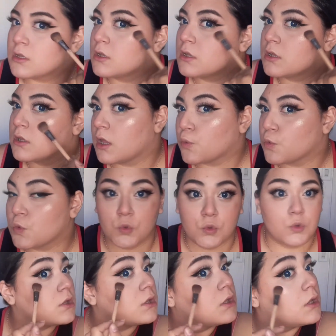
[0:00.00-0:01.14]
That way
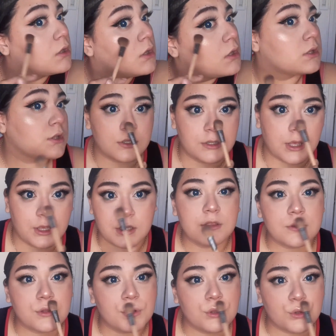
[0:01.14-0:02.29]
it makes the blue in the
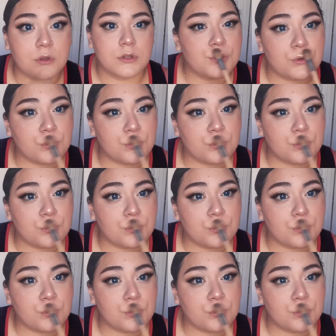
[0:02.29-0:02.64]
eyes pop.